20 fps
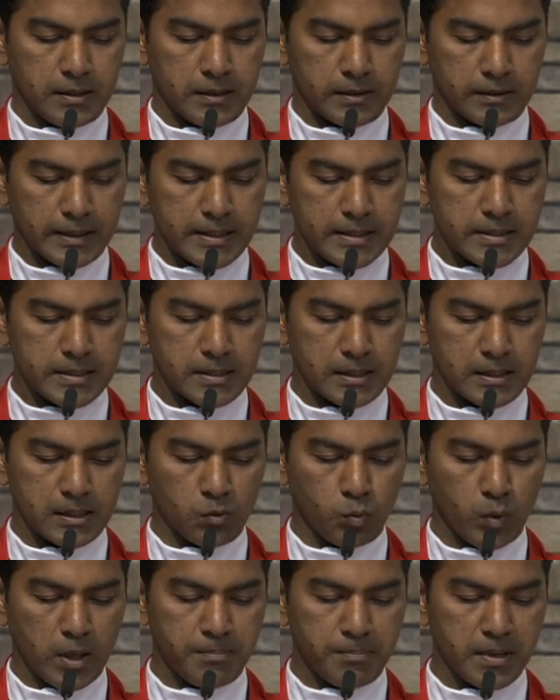Rachel
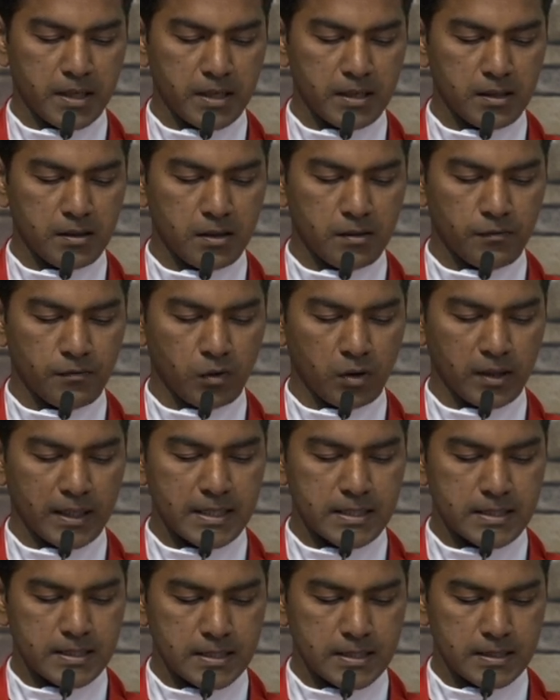weeping for
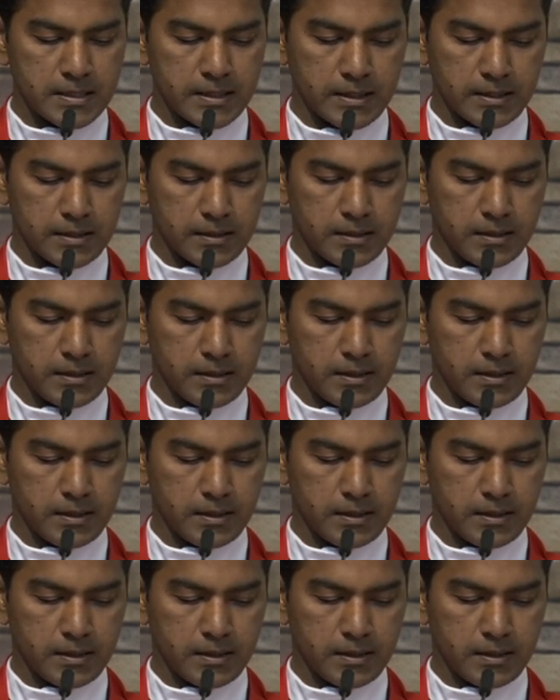her children.